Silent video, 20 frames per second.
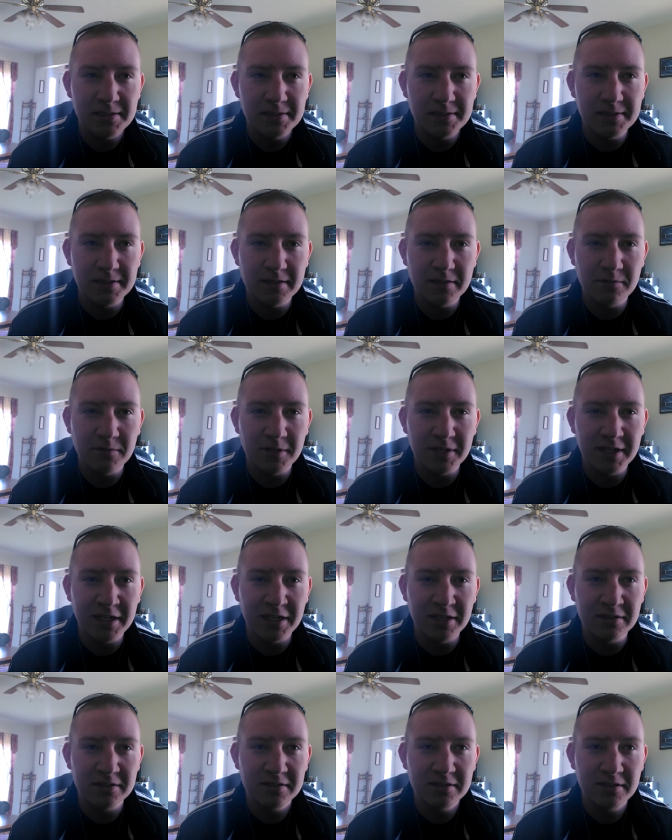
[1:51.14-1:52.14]
let's see what
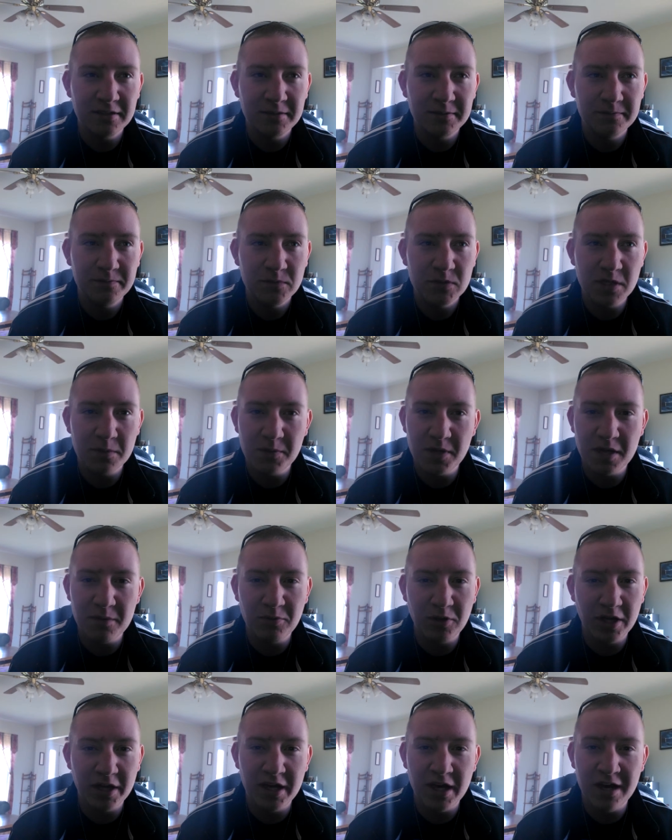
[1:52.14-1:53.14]
else. It's
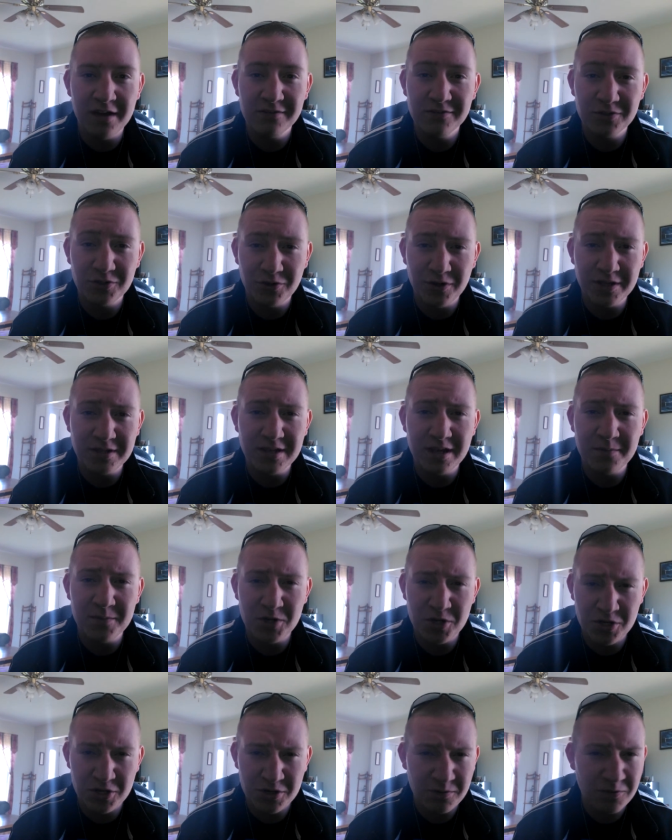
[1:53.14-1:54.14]
NBA playoffs, great time
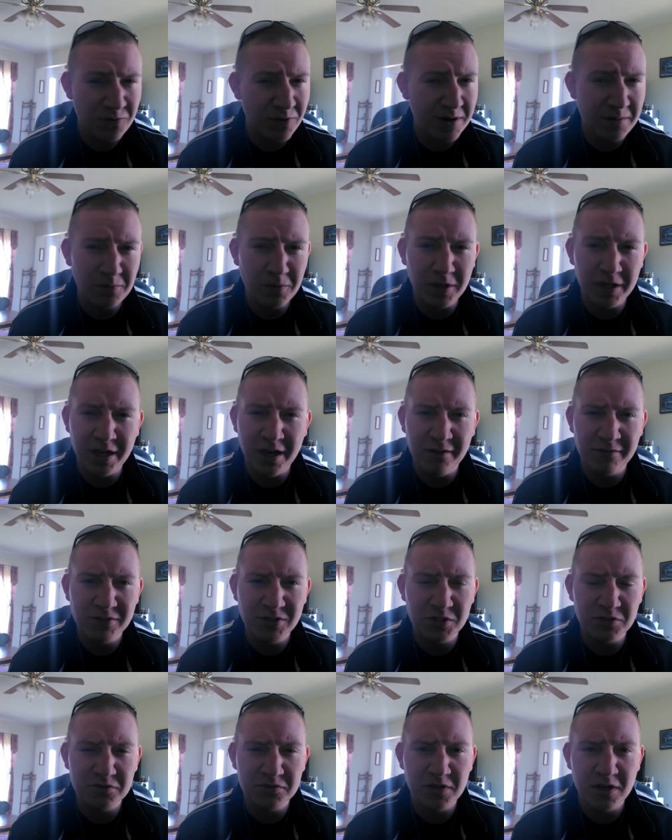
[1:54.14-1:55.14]
of year, great playoffs
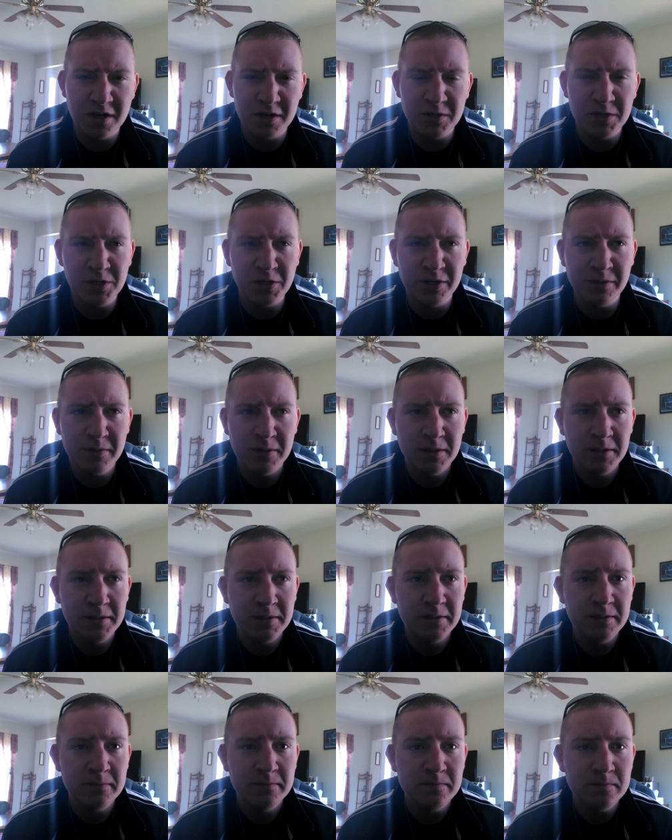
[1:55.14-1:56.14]
so far, really.
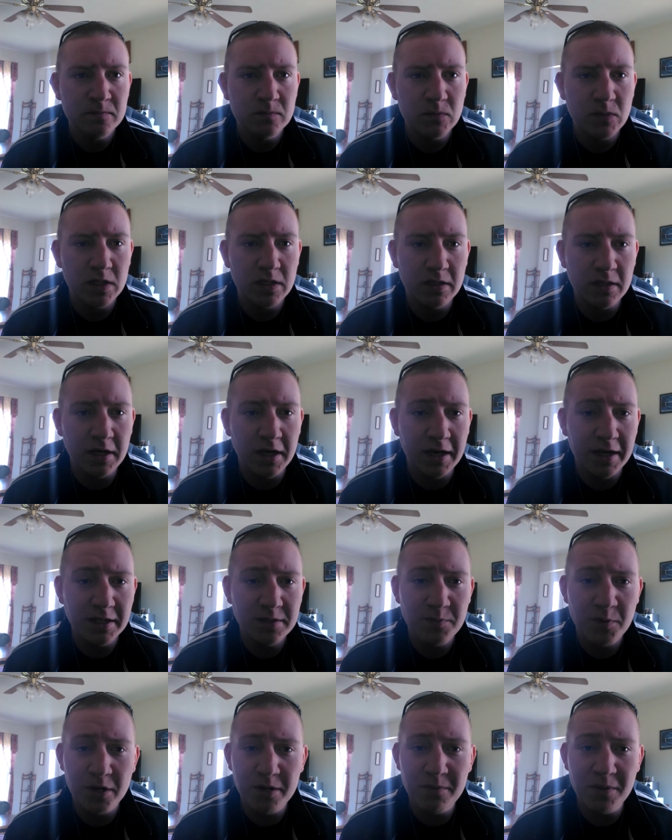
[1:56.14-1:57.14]
And uh,
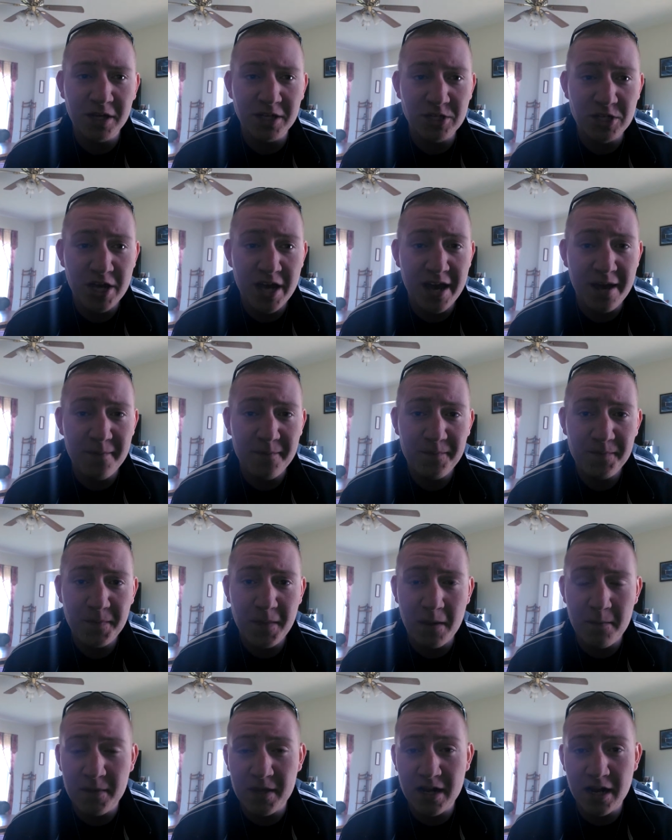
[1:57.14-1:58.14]
that's pretty much it.
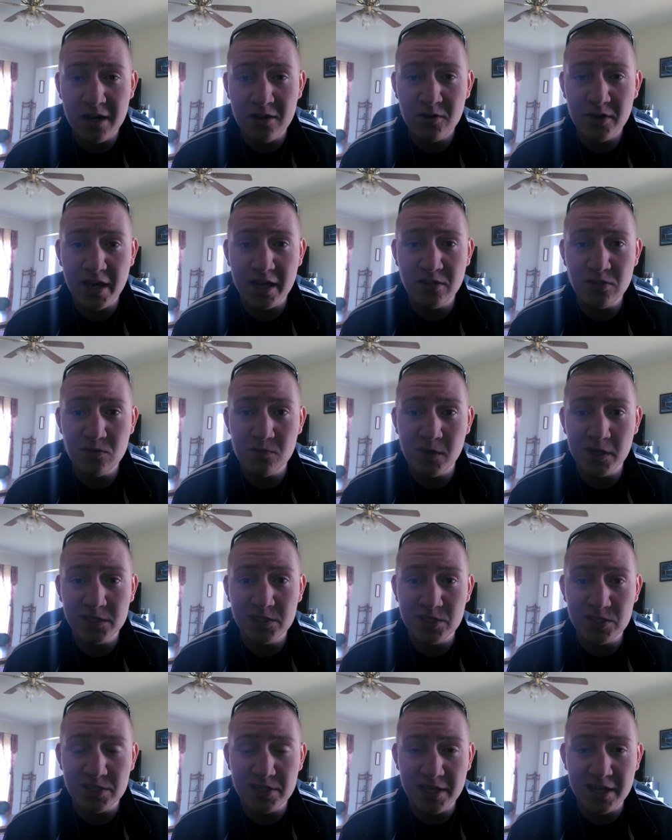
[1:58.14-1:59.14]
I mean, I don't got too
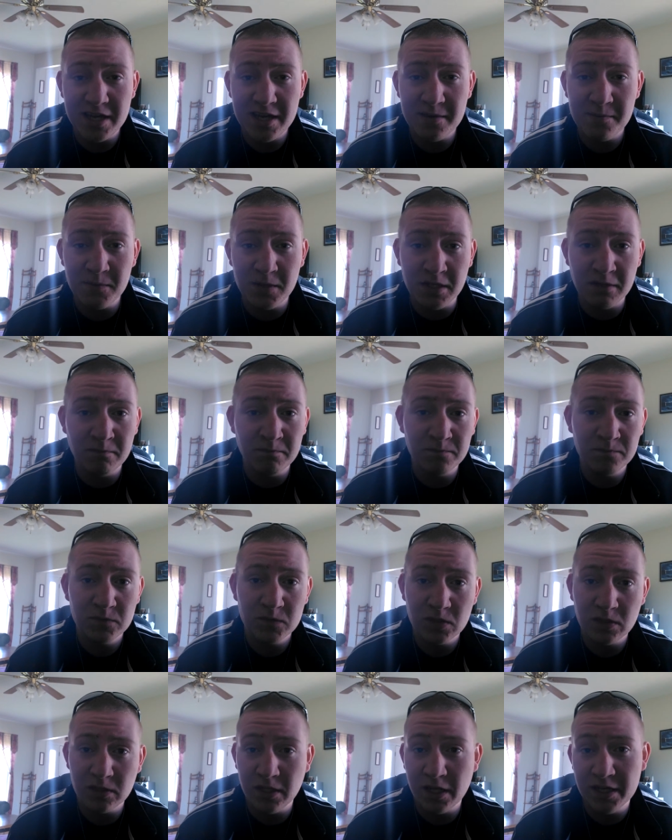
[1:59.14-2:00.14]
much to say. I mean,
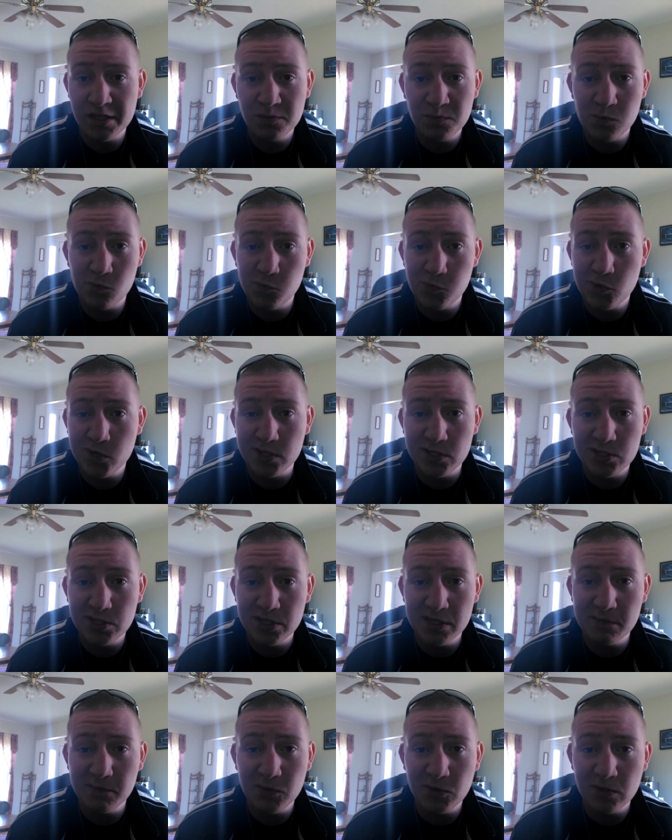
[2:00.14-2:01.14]
the life's been pretty
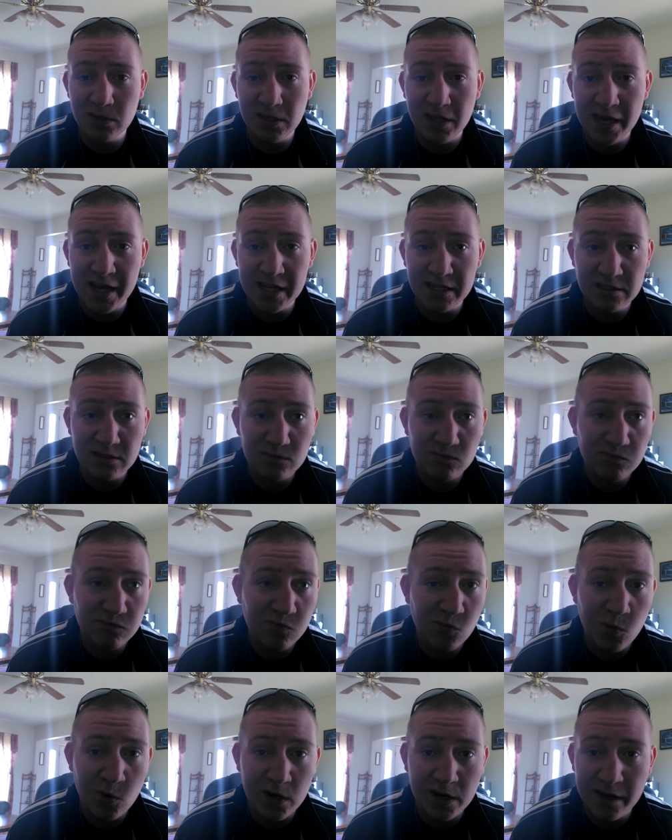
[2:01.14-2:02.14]
simple the last
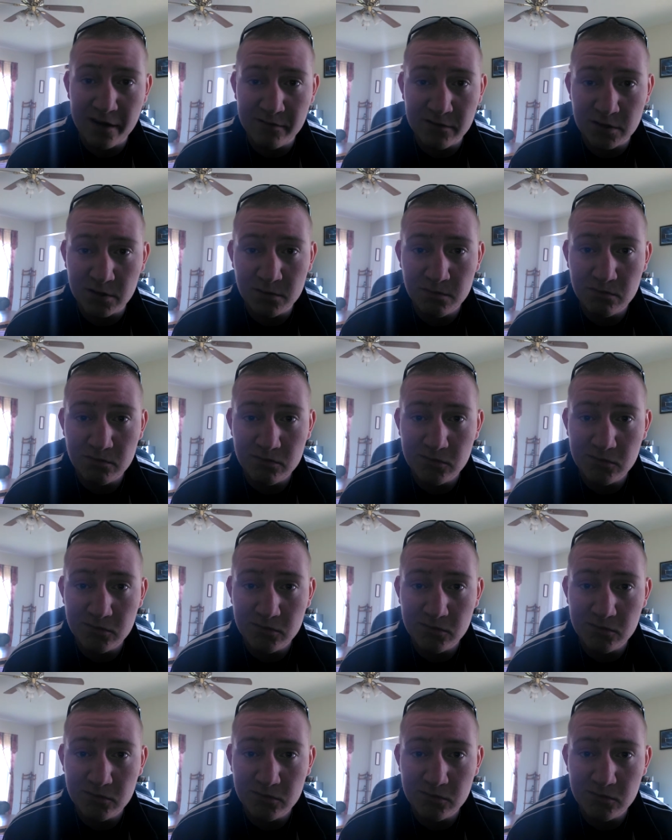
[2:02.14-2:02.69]
whatever